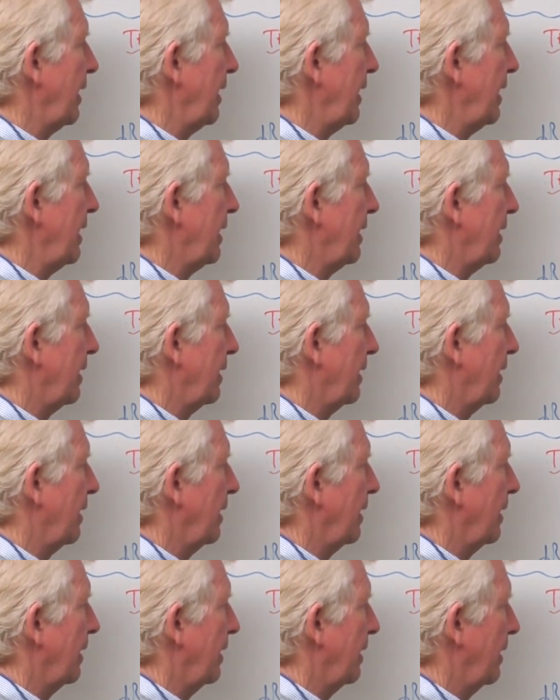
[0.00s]
in
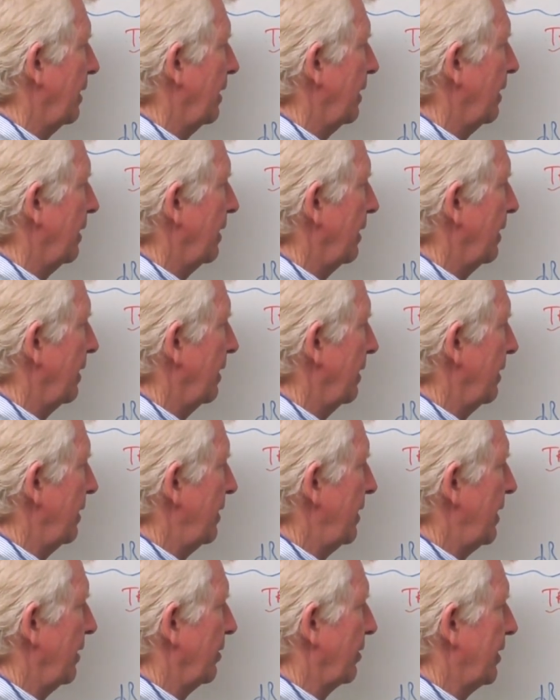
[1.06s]

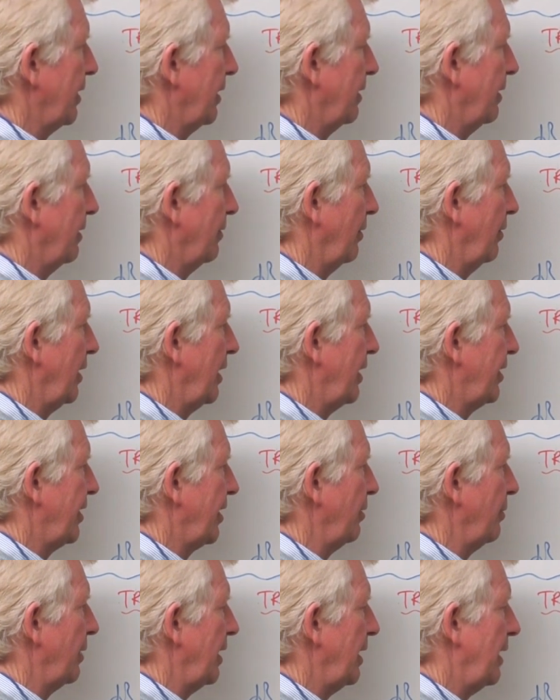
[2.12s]
delta,
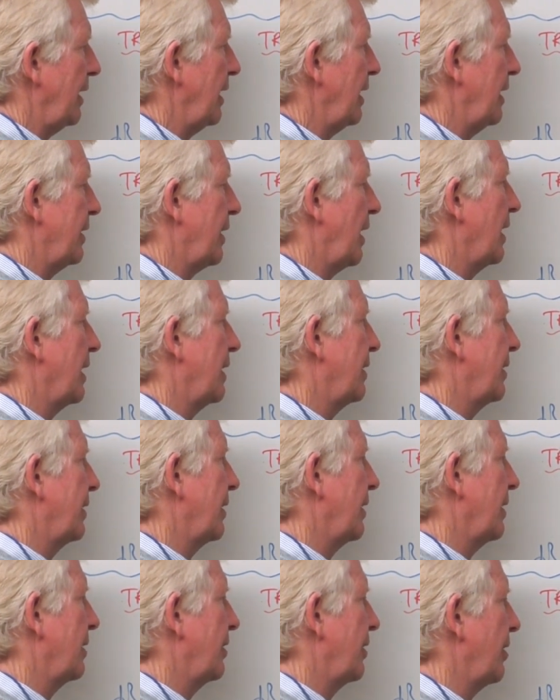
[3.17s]
so it is as
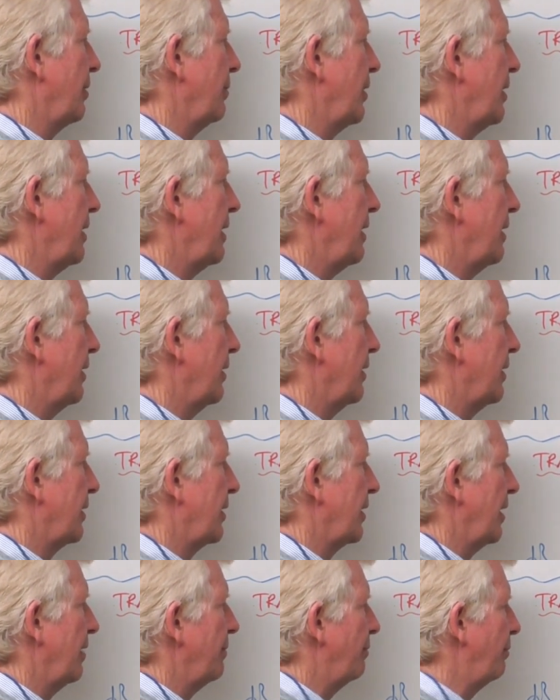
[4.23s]
so many
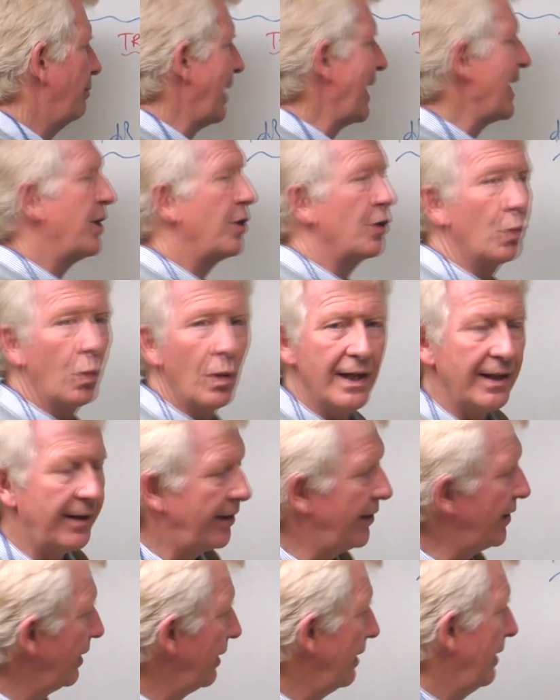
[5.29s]
hertz, a
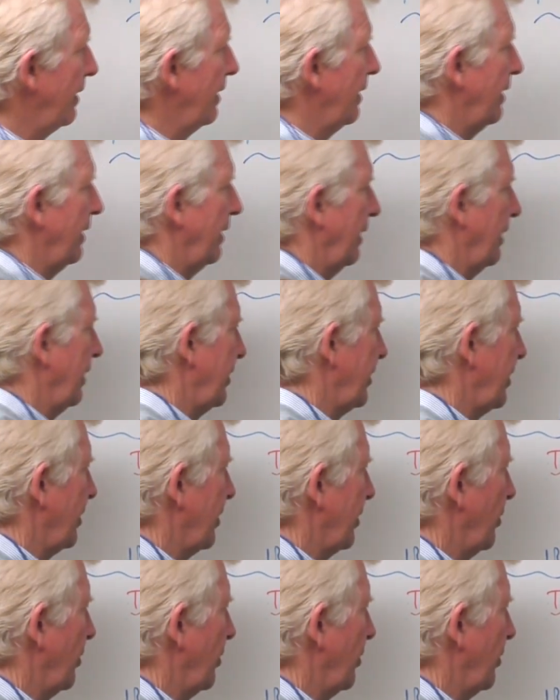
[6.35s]
bandwidth, as it's